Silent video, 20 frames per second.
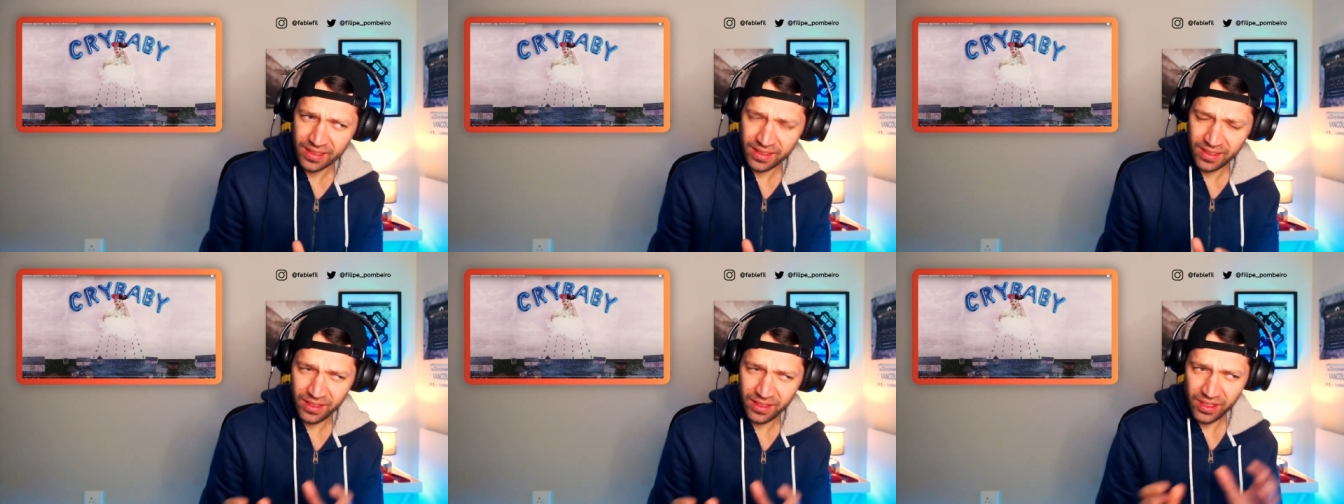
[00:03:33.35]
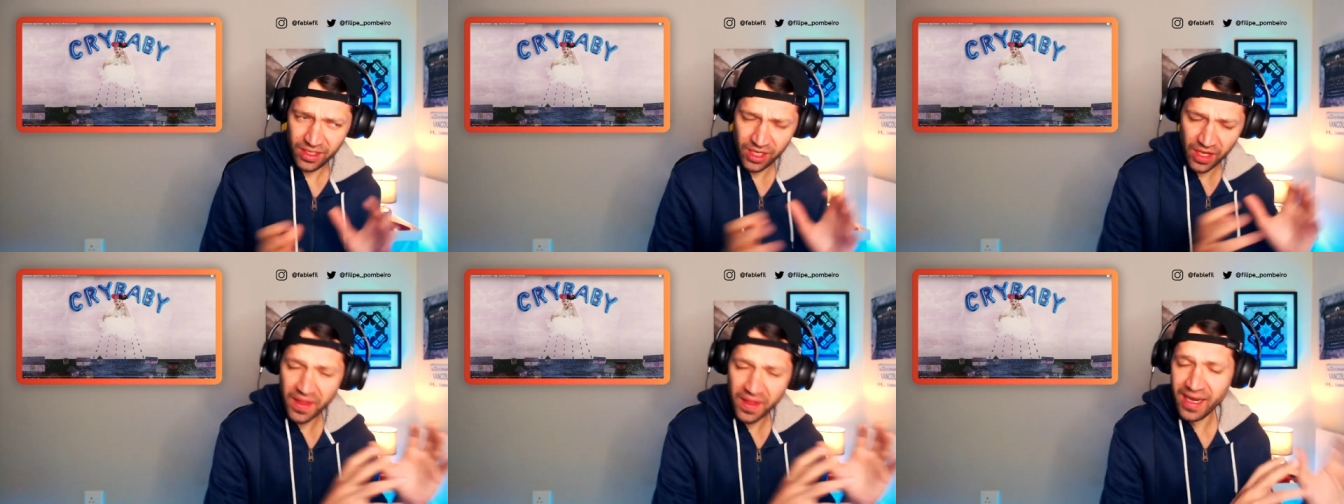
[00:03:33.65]

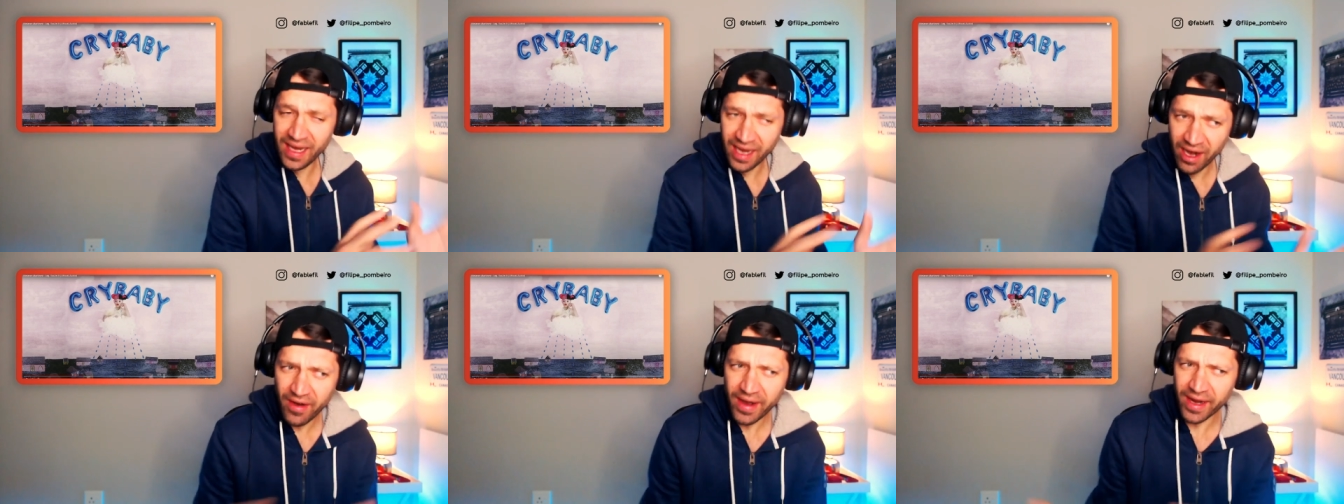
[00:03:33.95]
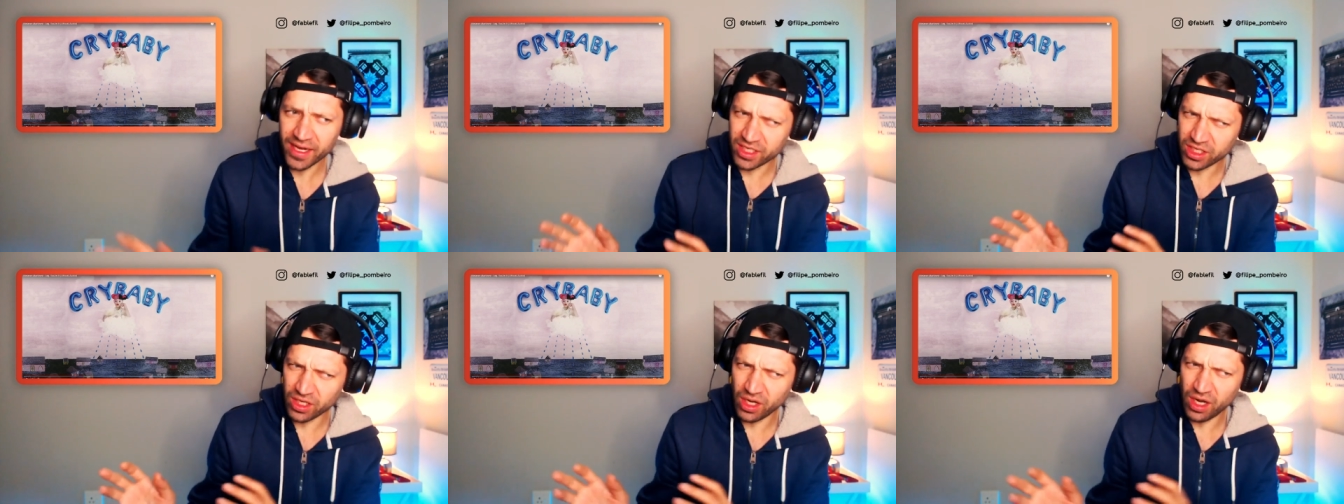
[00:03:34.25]
you know, the
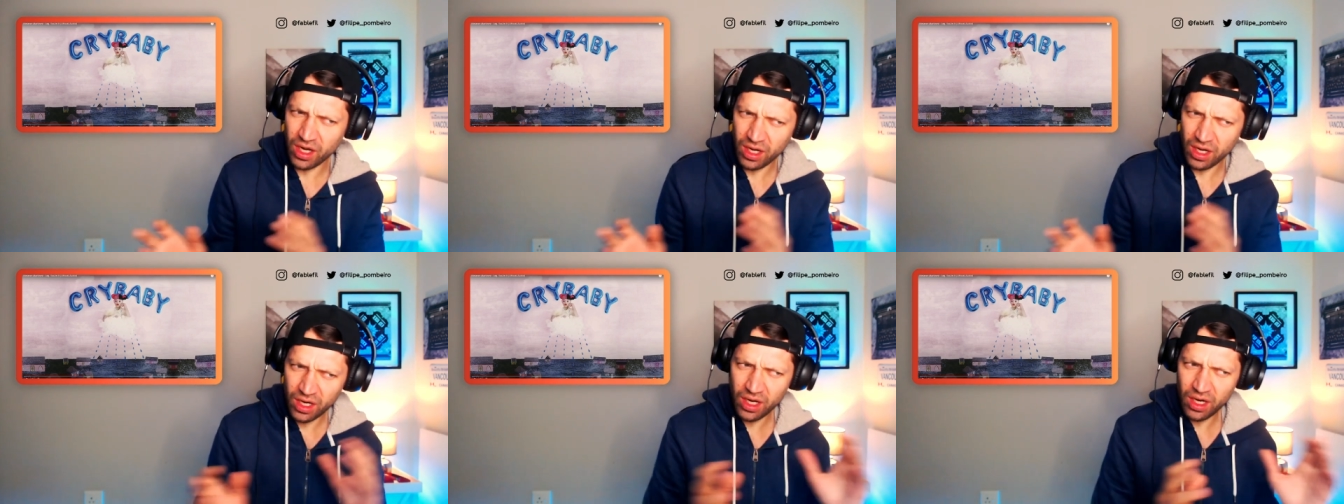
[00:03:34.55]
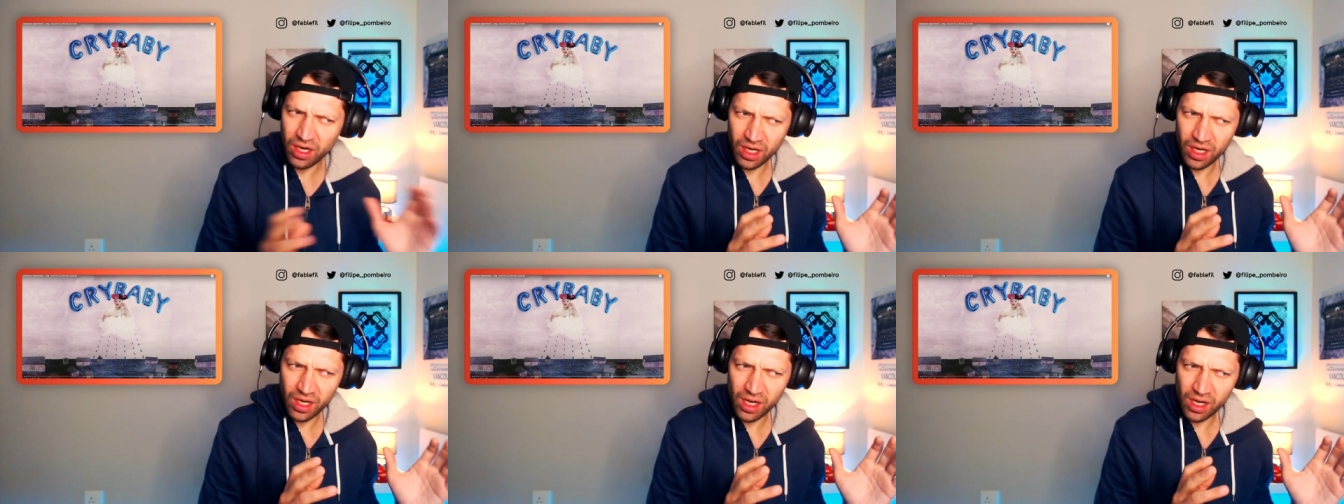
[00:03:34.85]
lyrics are, are,
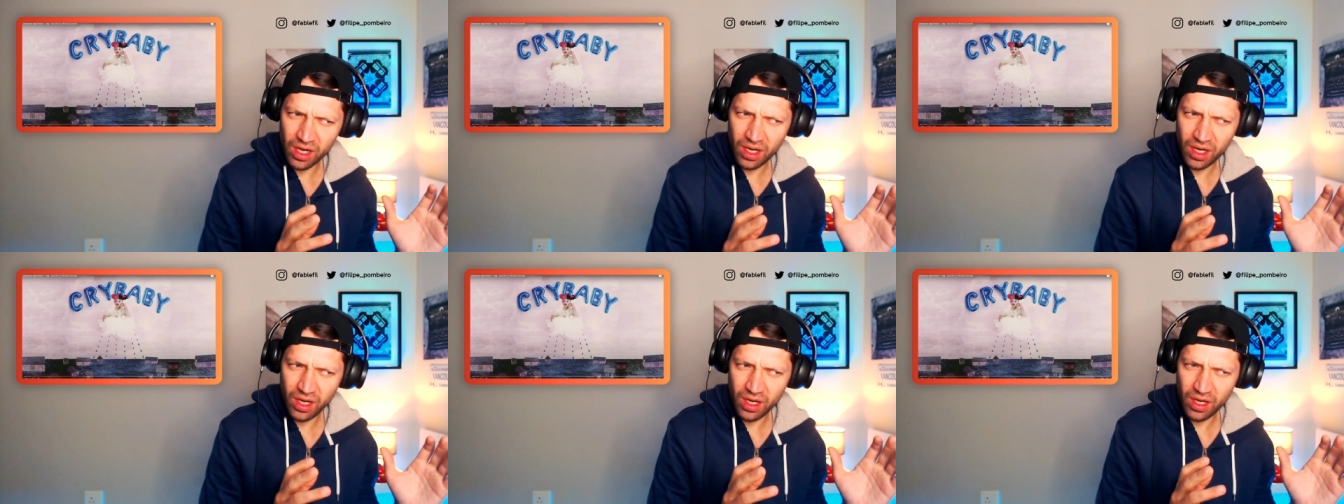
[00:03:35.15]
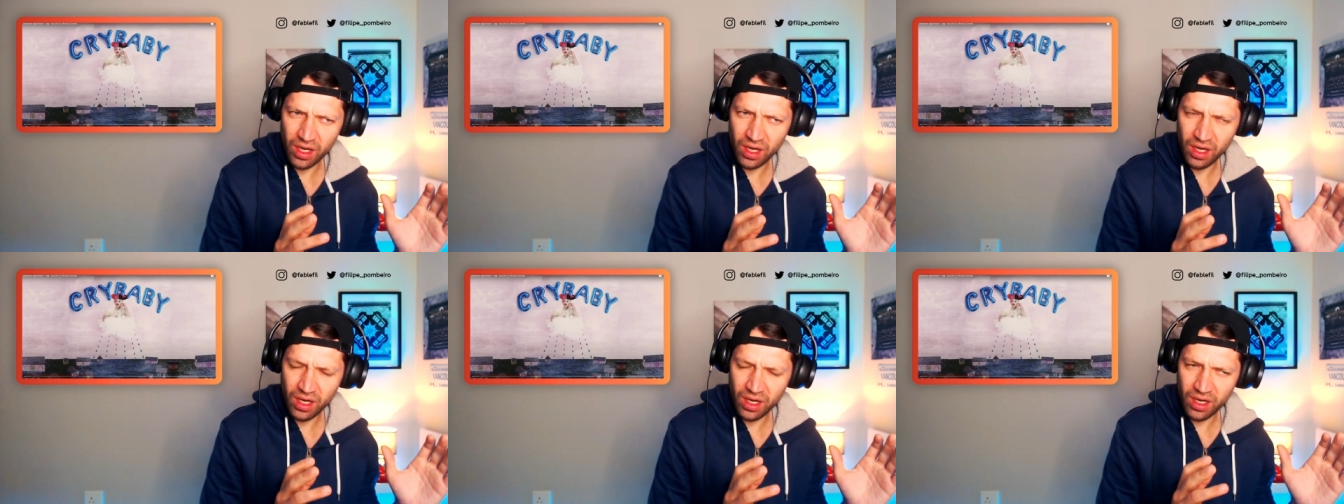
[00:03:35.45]
are,
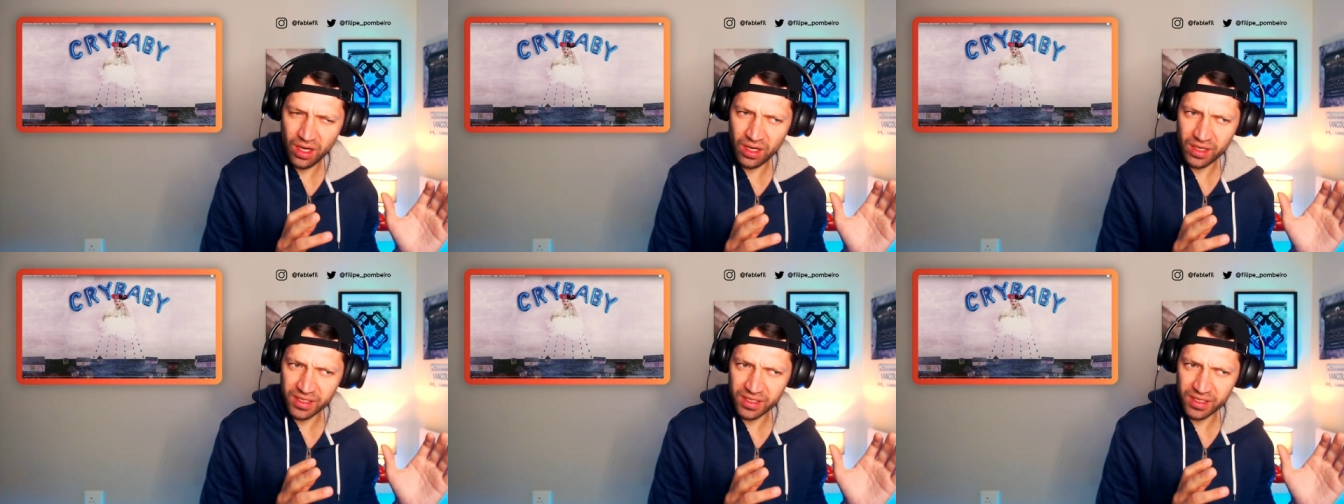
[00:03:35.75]
are,